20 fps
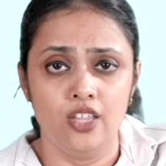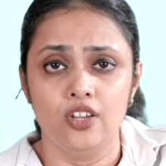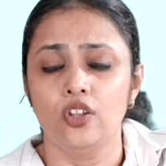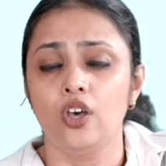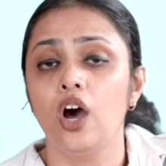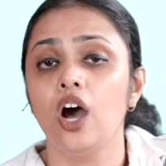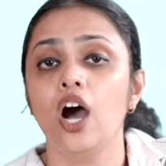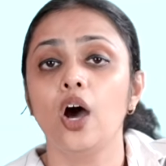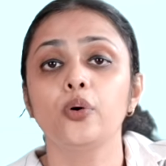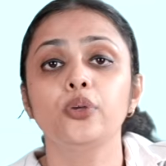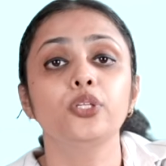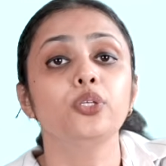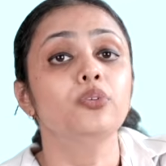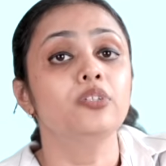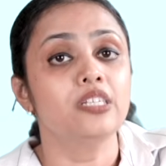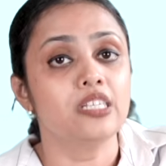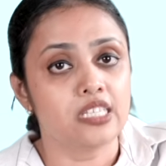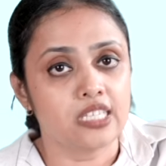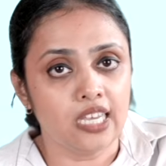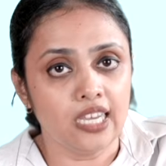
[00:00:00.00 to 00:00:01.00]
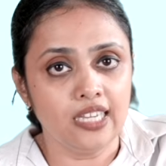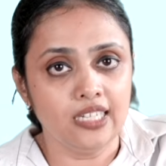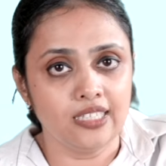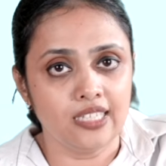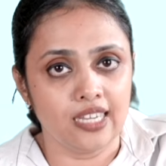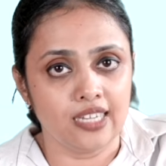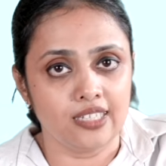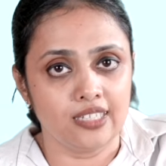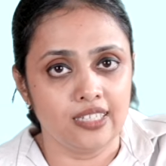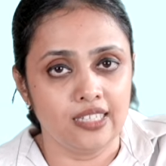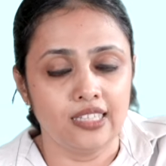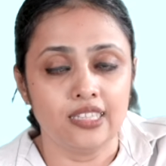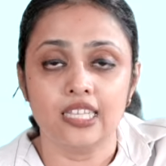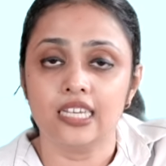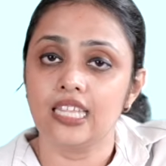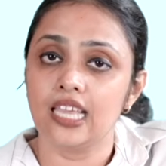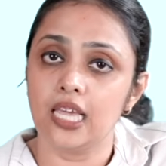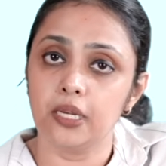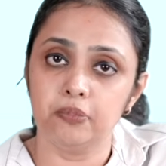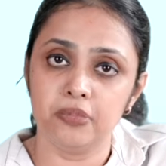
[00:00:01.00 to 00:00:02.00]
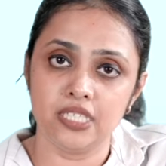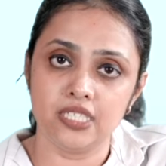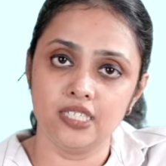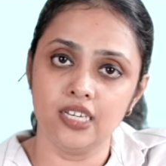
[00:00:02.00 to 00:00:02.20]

Now how do you decide that? That can be